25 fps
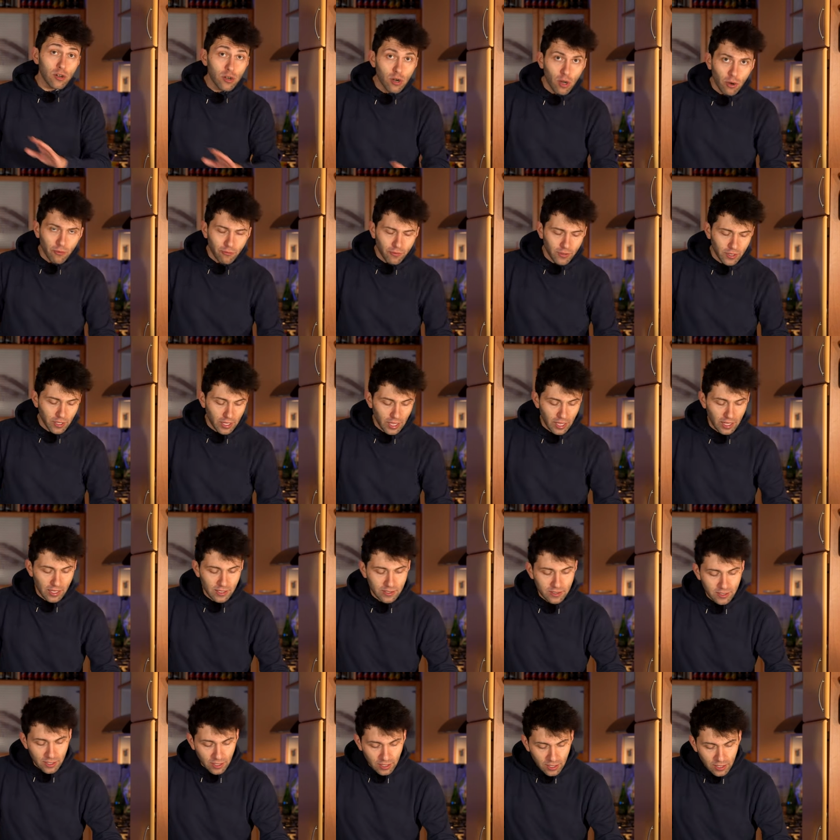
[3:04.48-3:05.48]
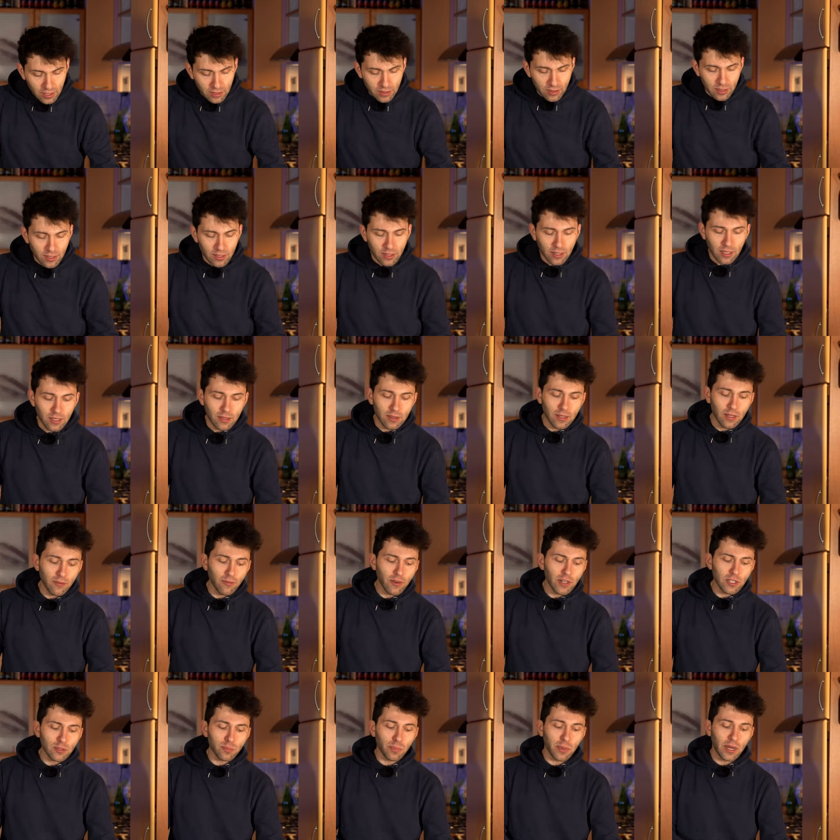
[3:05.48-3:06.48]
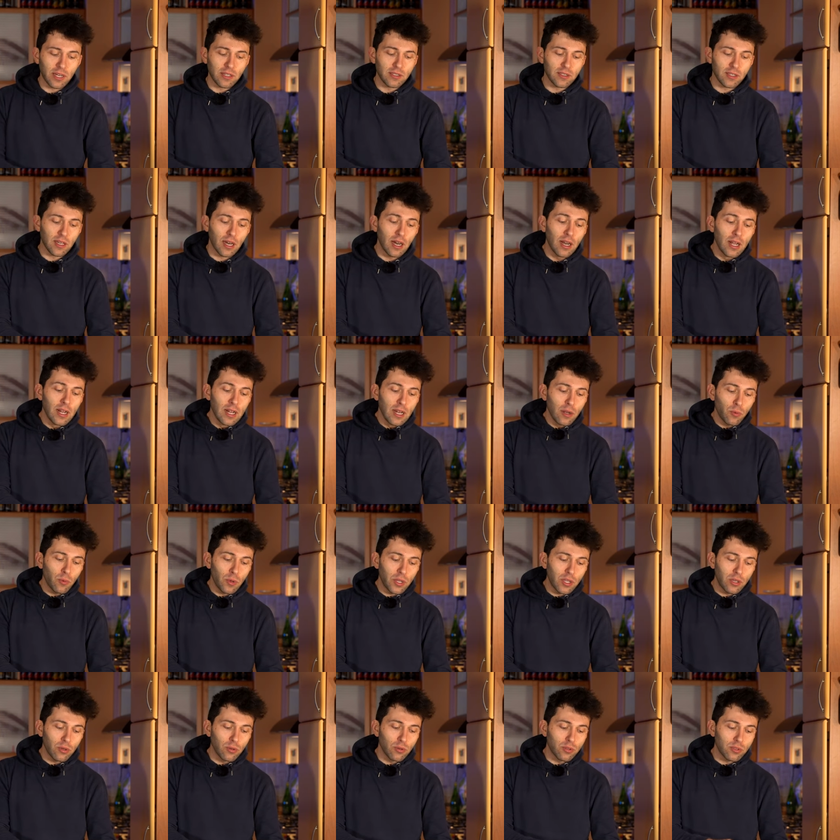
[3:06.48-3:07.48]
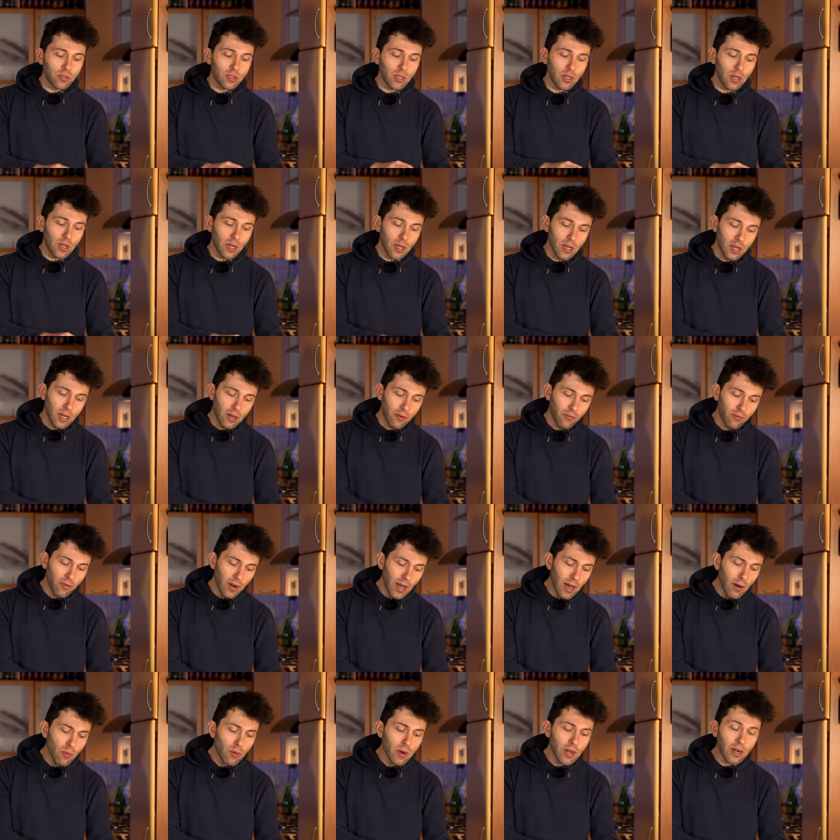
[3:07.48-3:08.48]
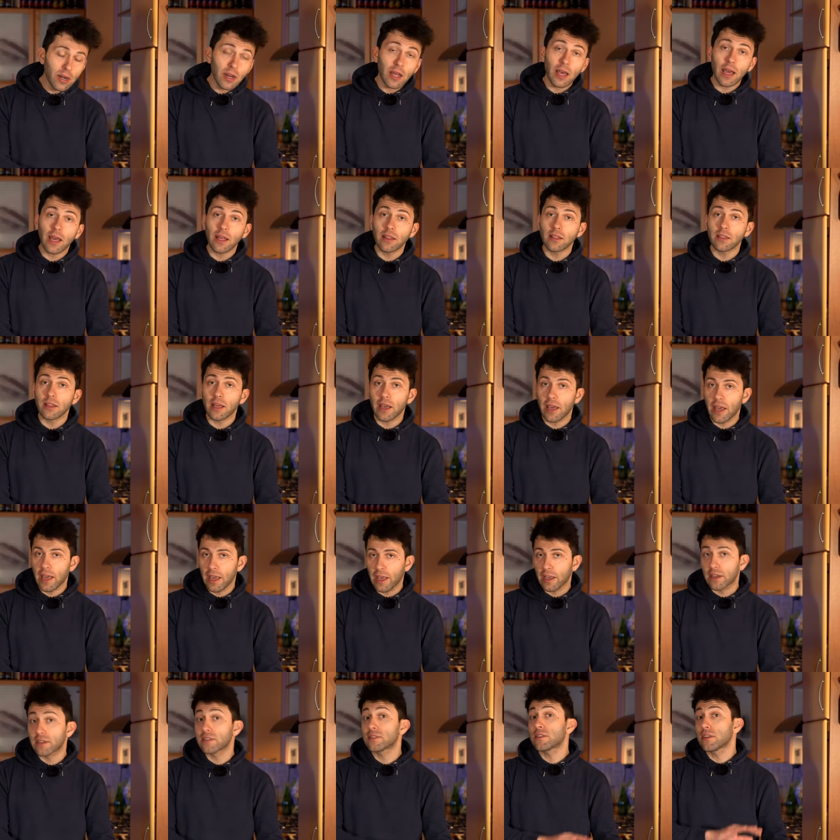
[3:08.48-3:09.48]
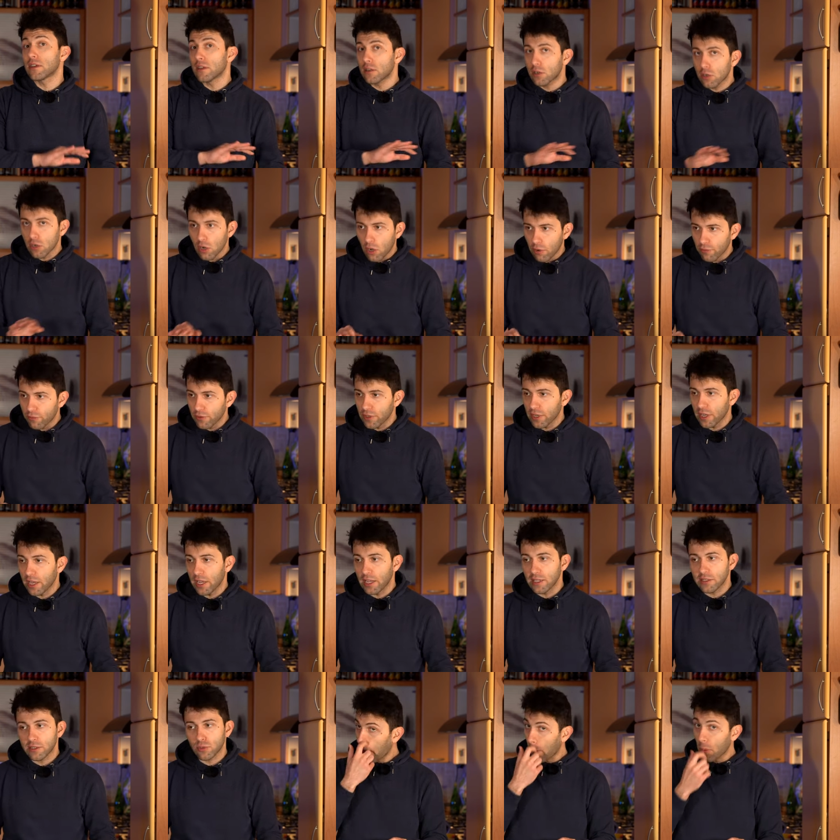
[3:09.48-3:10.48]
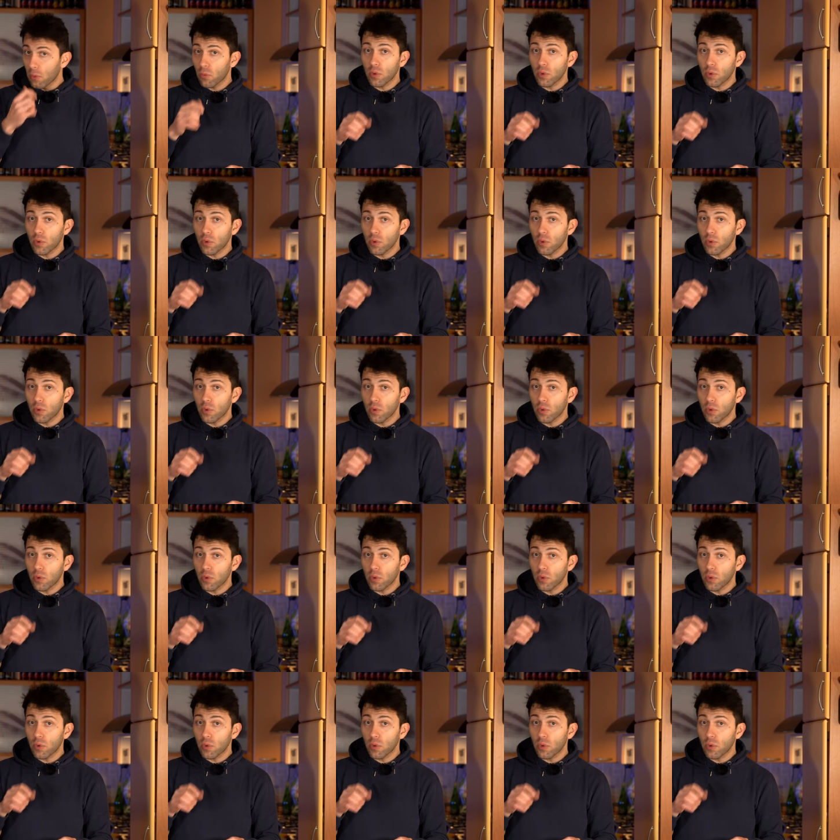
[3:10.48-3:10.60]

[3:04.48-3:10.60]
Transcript: nothing else. In the, in the fresh pasta we use uh, flour and eggs, nothing else.